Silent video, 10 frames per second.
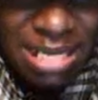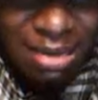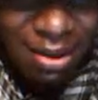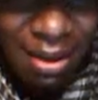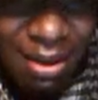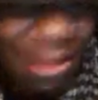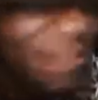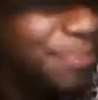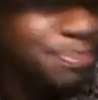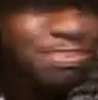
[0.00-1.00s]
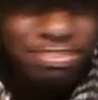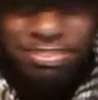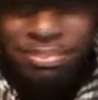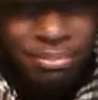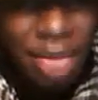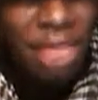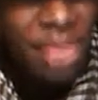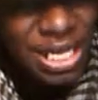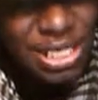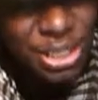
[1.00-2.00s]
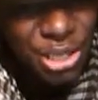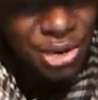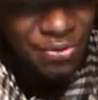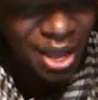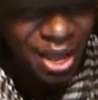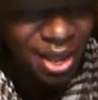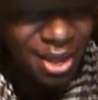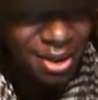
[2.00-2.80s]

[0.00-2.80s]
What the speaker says: God. That's a dirt fag.